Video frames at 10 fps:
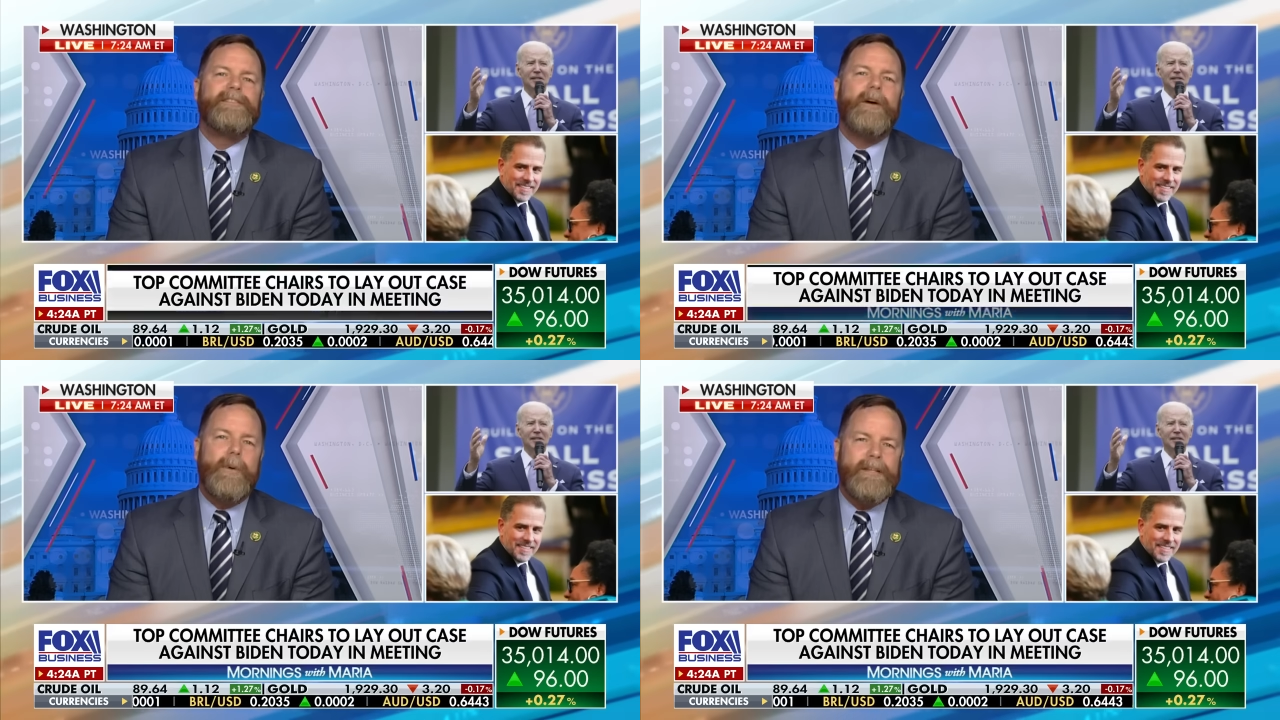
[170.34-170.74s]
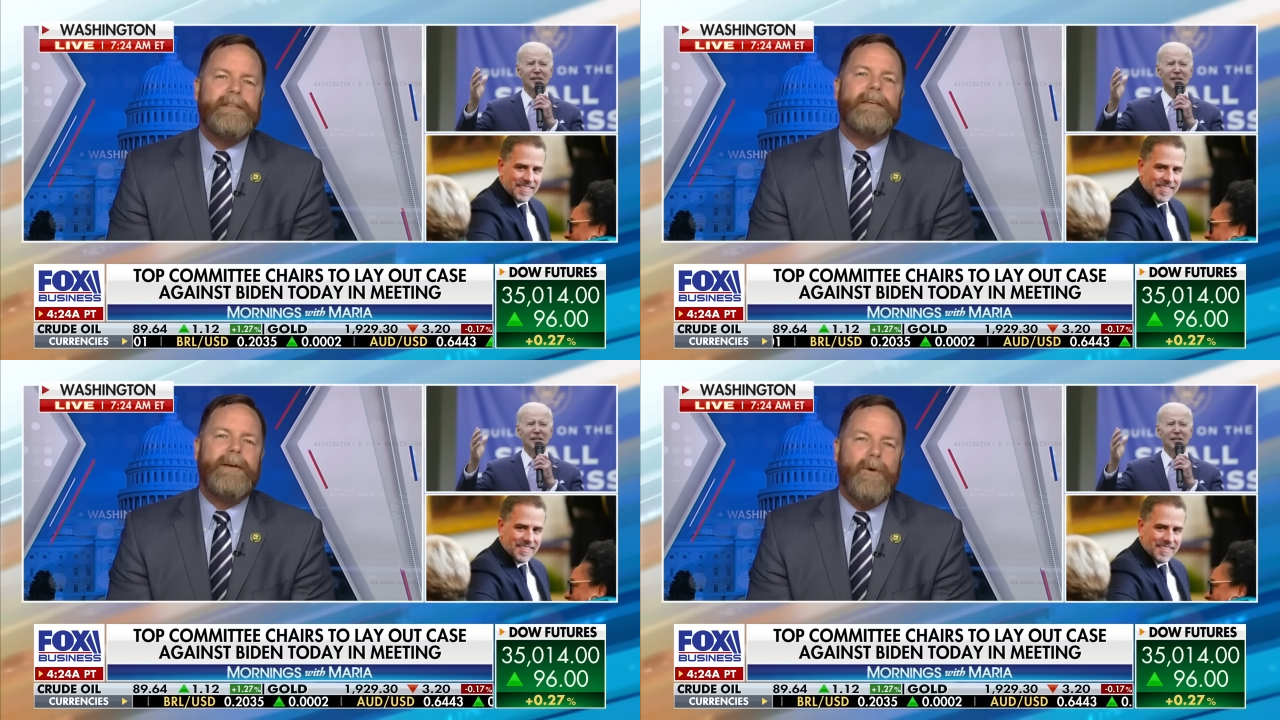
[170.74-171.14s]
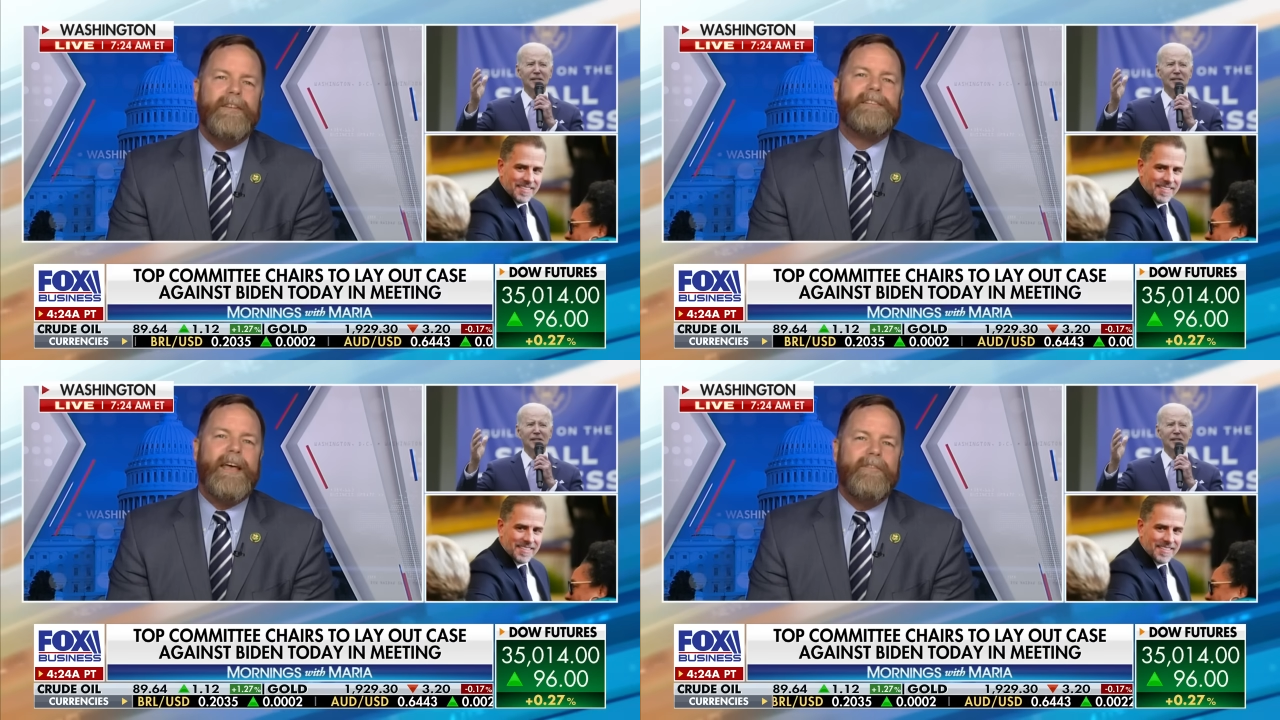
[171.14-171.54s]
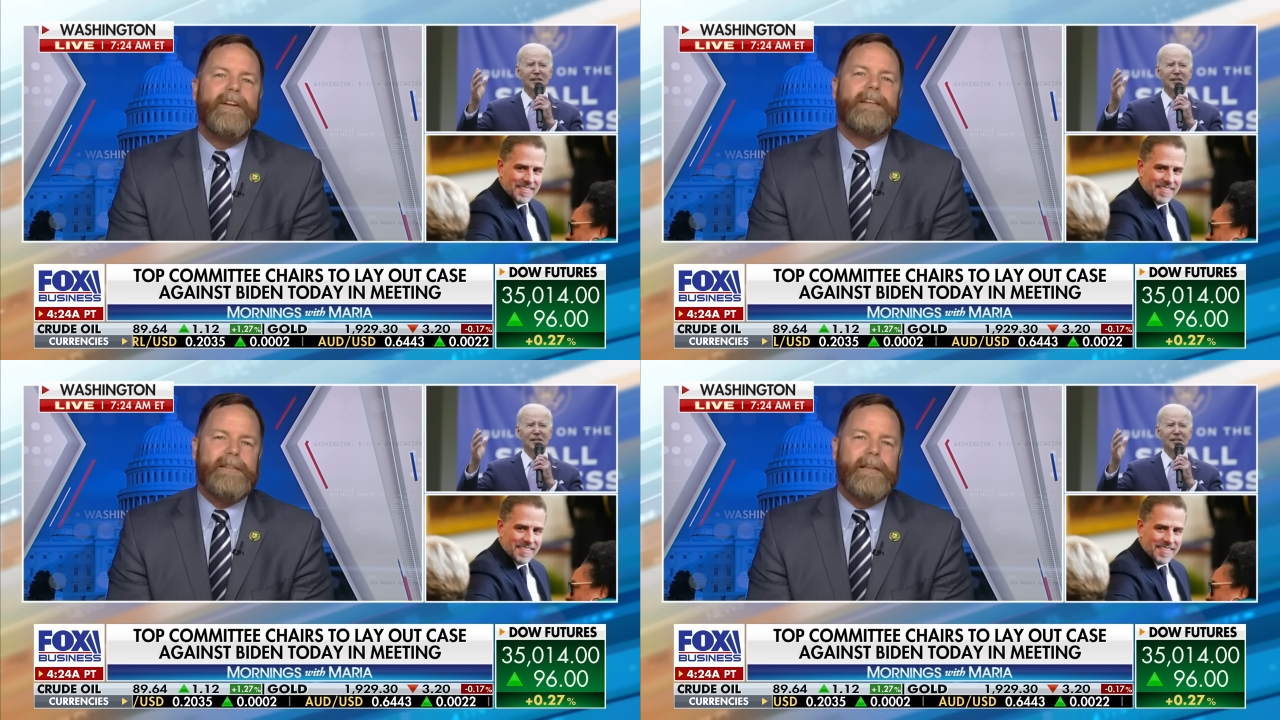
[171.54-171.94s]
Speaker 1: go and see where this
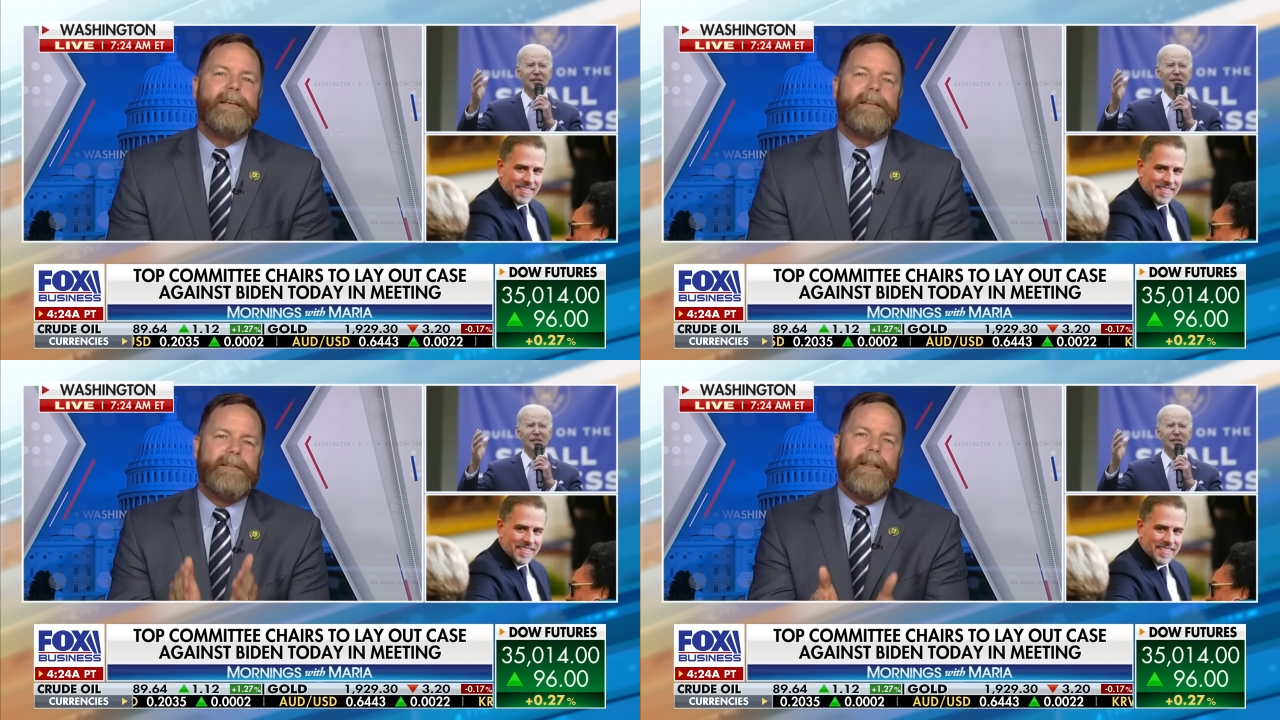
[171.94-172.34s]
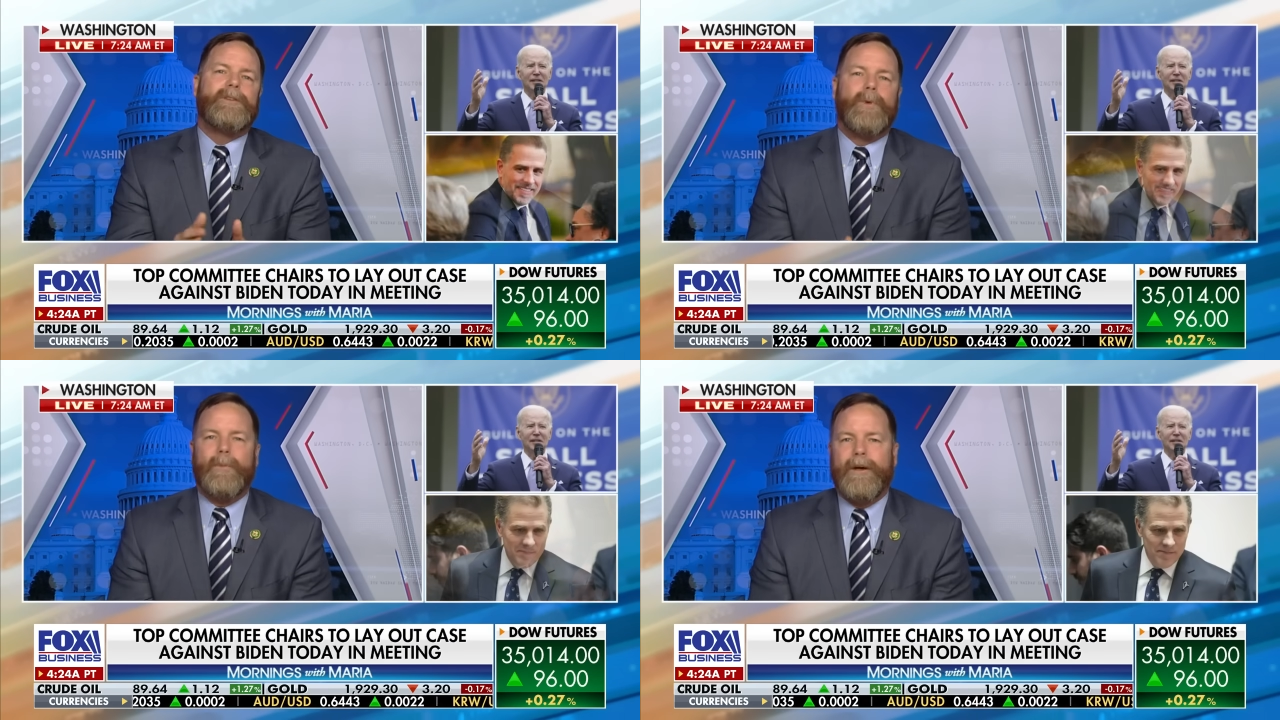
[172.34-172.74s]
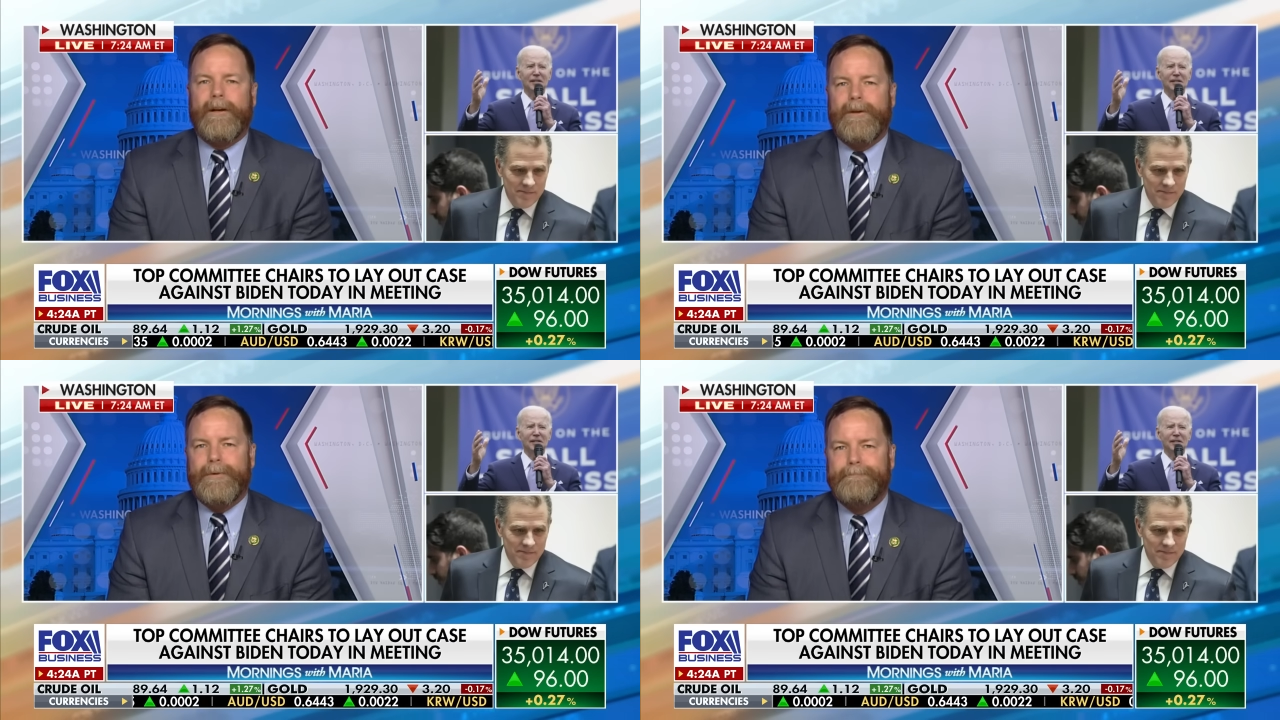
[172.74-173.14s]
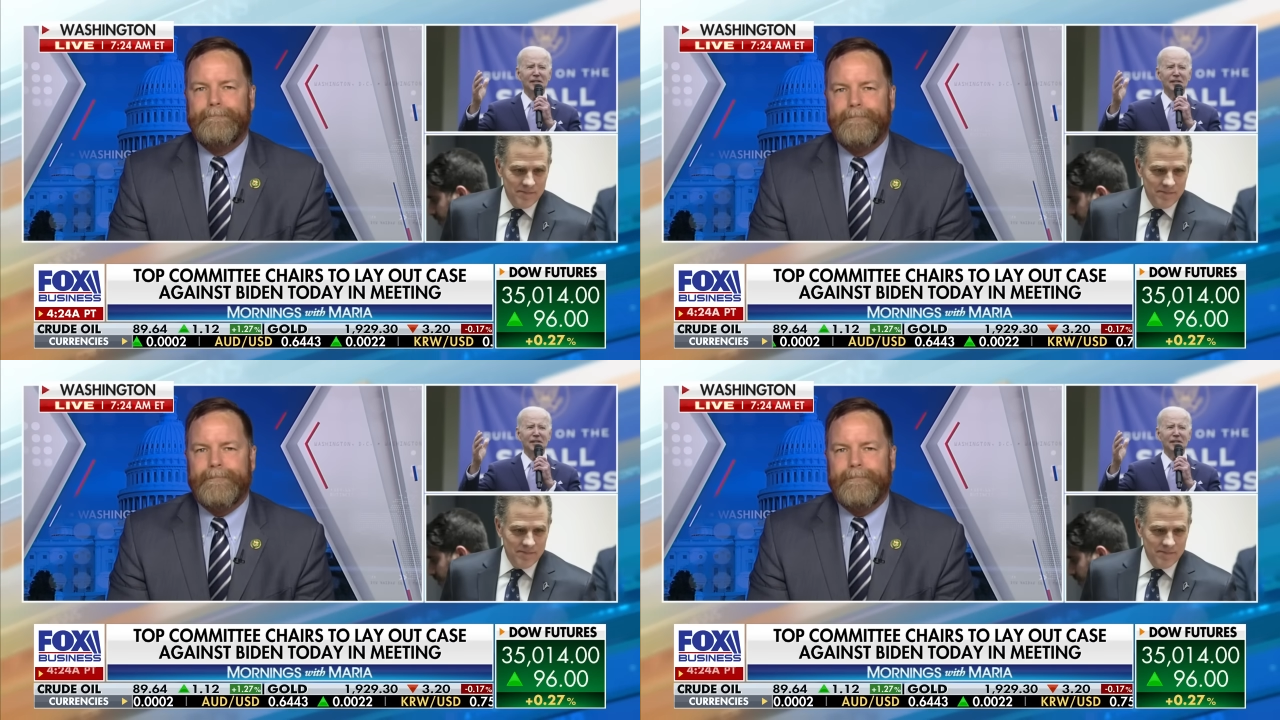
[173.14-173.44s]
evidence leads, and that's what we're going to do. So